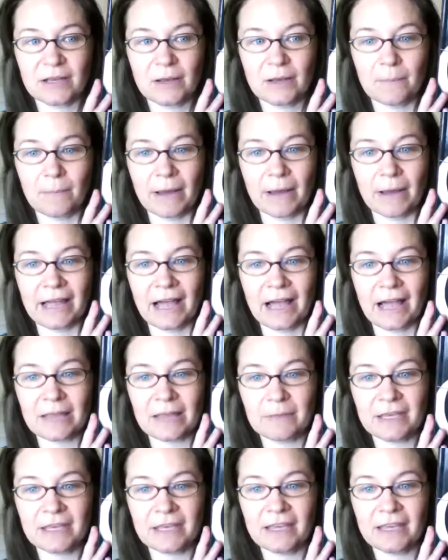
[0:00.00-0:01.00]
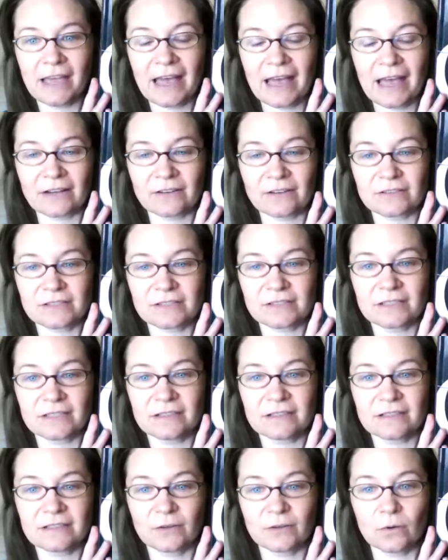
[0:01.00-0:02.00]
by Jayme,
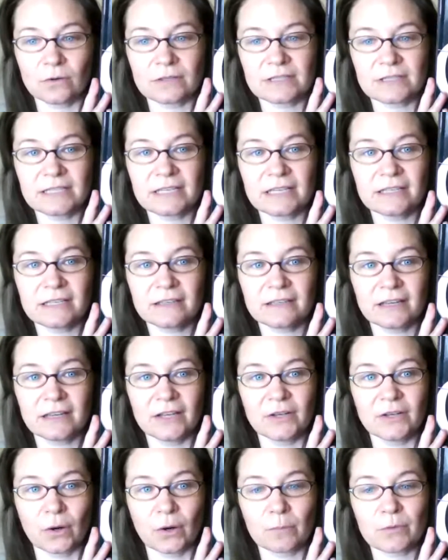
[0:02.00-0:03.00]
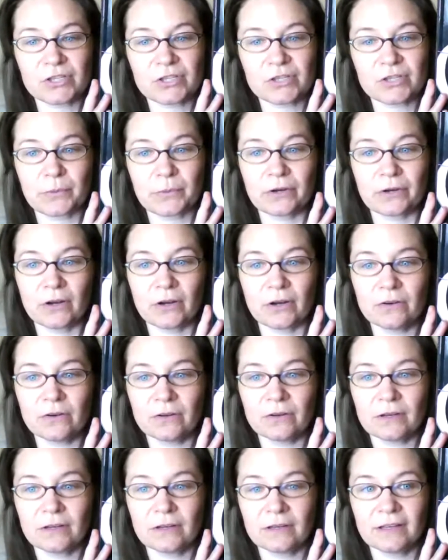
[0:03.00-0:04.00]
Adelson-Goldstein, and Norma Shapiro.
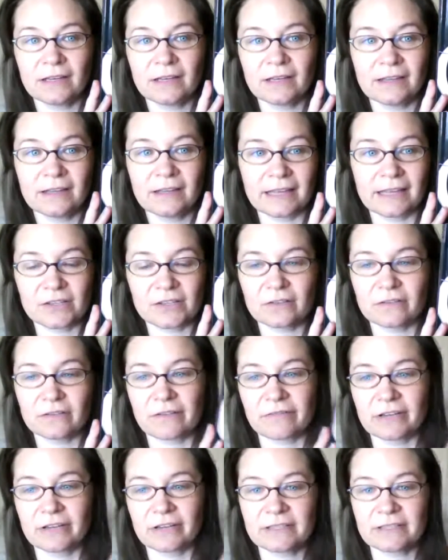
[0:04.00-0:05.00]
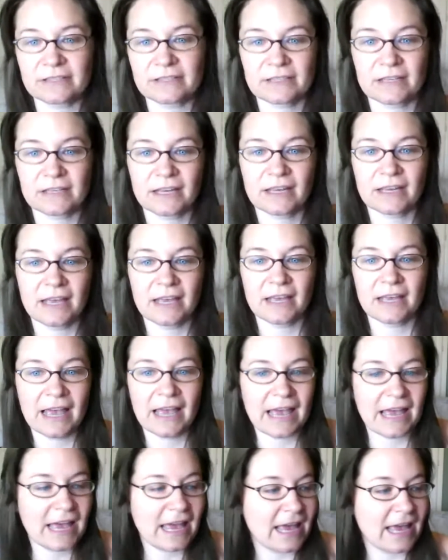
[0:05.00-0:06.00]
That's our reference.
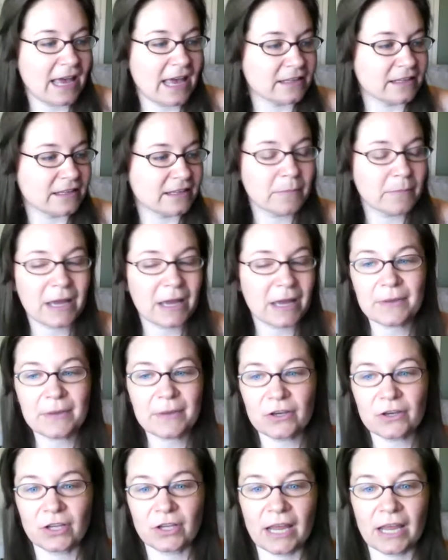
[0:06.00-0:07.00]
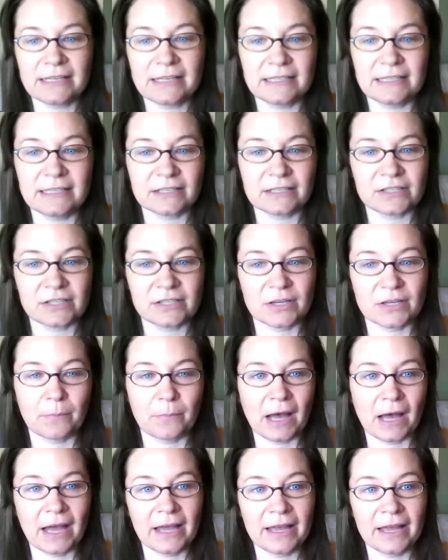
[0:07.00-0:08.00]
And it might be a good idea to
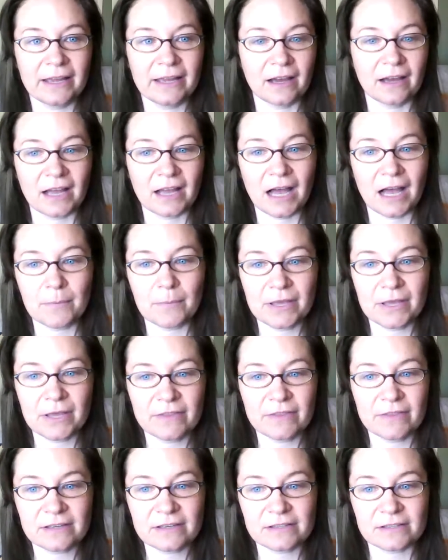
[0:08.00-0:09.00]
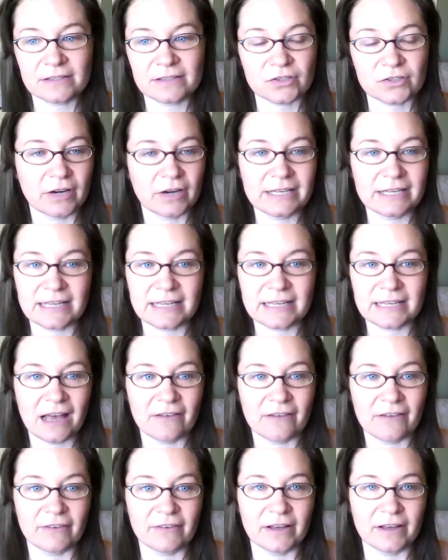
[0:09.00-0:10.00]
buy a copy of this. It's great to
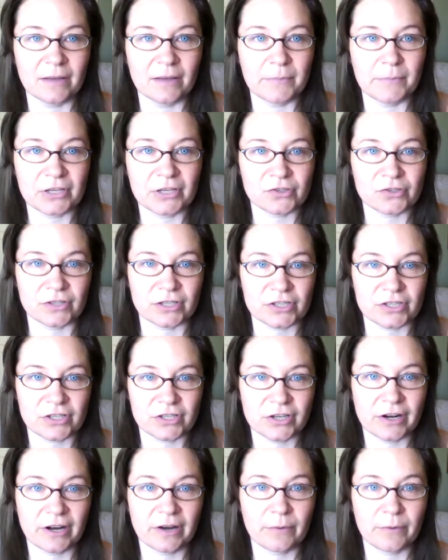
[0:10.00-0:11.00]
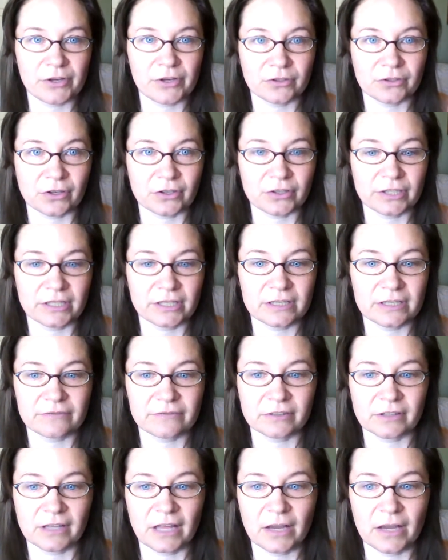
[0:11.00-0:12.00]
have a picture dictionary when you're learning a different
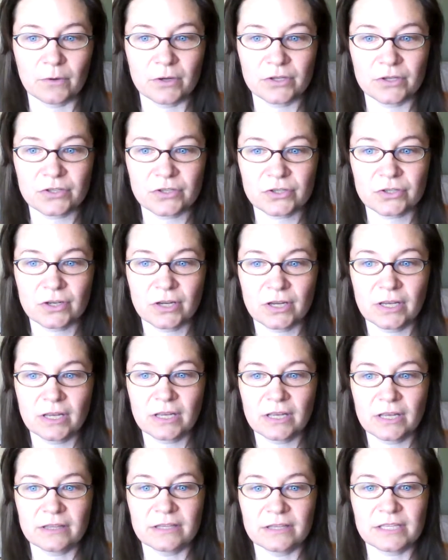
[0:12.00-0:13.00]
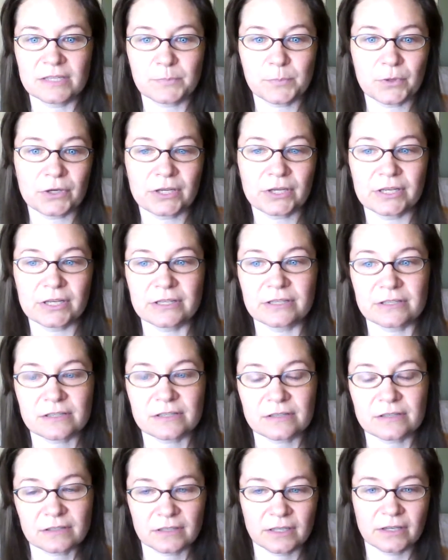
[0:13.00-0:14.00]
language. This book is
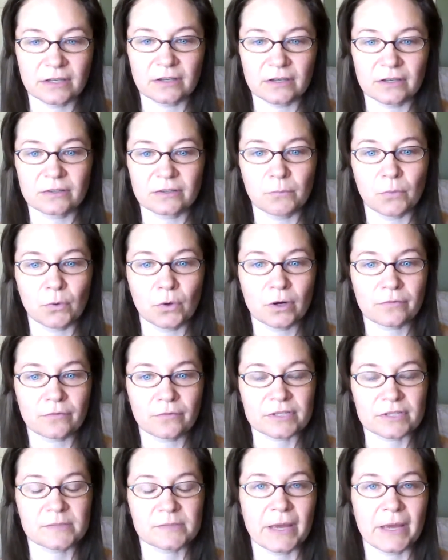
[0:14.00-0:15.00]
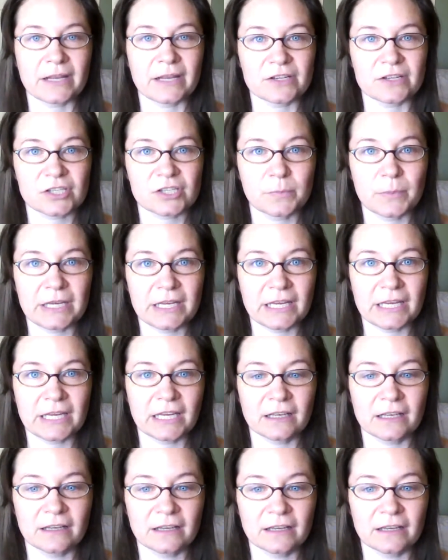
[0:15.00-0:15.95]
geared more for Spanish-speaking